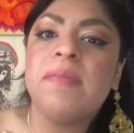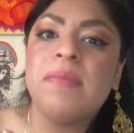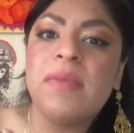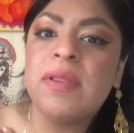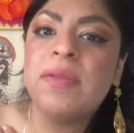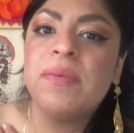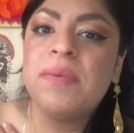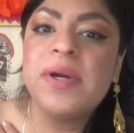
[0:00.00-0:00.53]

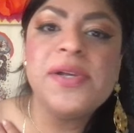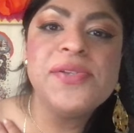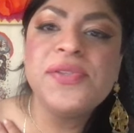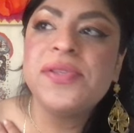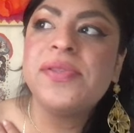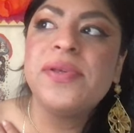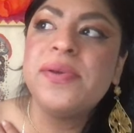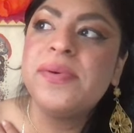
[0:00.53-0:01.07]
in the
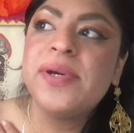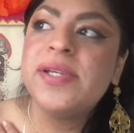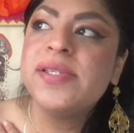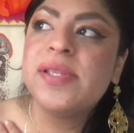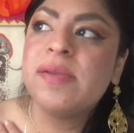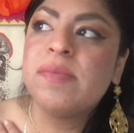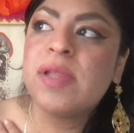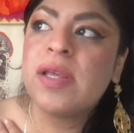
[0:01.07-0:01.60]
West, in the US,
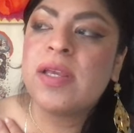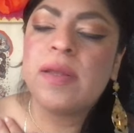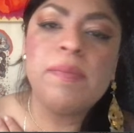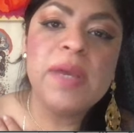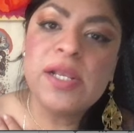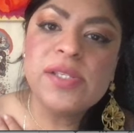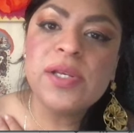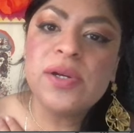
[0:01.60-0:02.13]
and like in
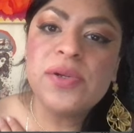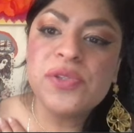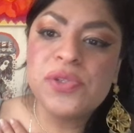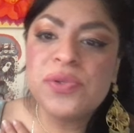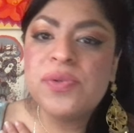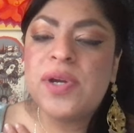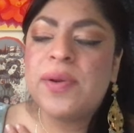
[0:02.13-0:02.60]
Mexico too.